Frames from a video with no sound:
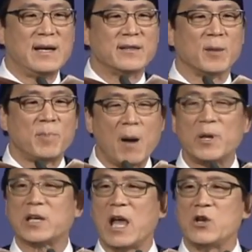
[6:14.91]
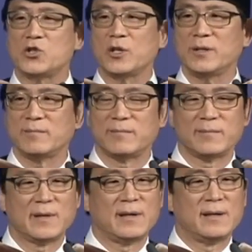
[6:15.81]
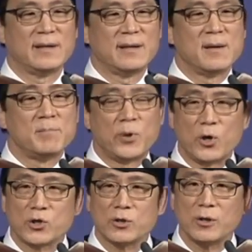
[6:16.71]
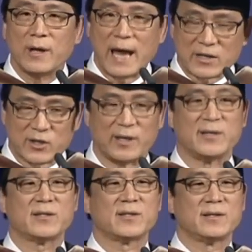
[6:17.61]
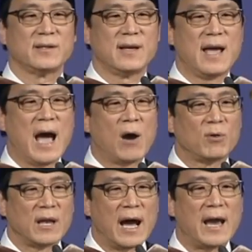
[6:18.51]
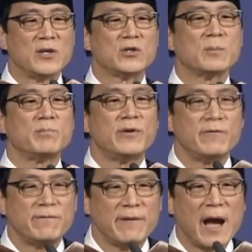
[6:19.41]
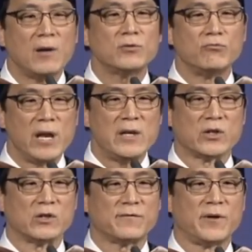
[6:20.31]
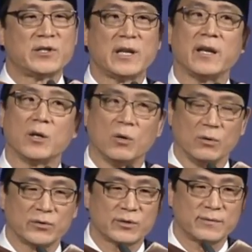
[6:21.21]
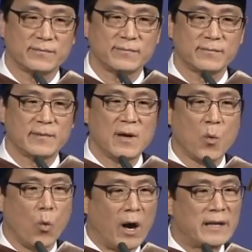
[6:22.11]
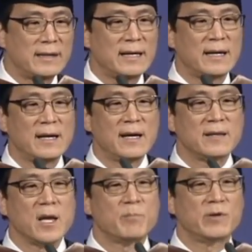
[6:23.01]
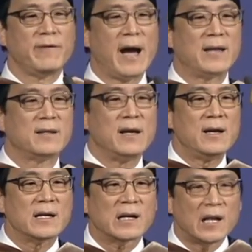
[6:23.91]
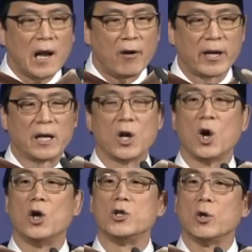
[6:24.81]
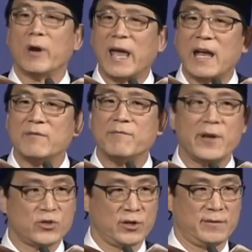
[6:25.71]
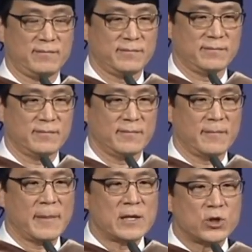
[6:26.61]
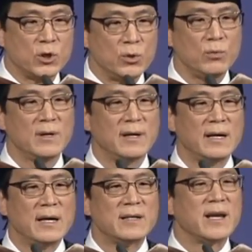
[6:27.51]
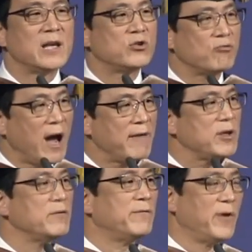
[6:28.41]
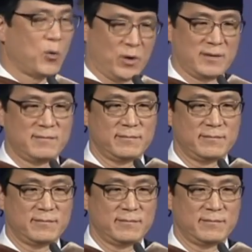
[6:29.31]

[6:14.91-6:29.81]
The publication, Personal Excellence, outlines profound reasons for setting goals. One, they provide clarity on your end vision. Two, they drive you forward.